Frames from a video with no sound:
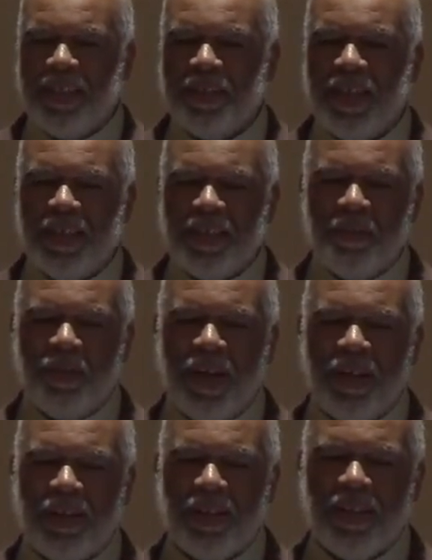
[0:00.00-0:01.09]
And take a deep
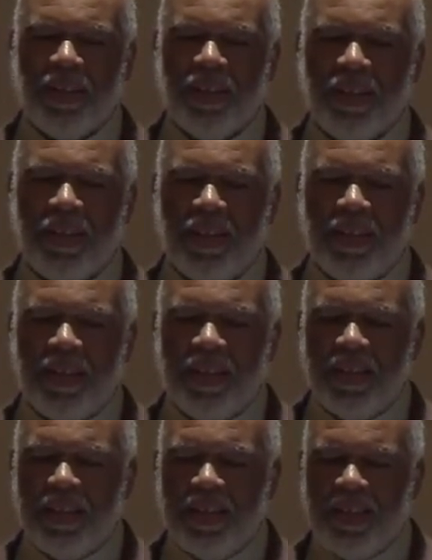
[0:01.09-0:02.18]
breath
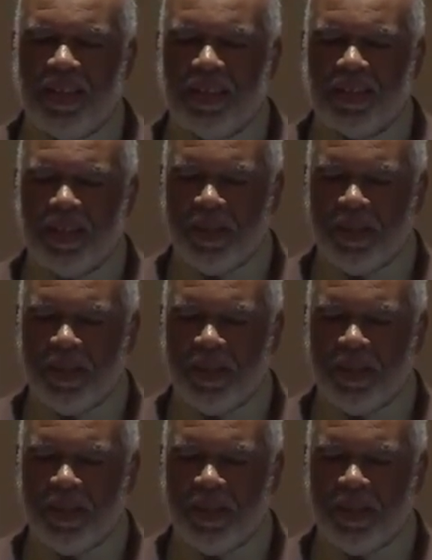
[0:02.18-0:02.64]
and just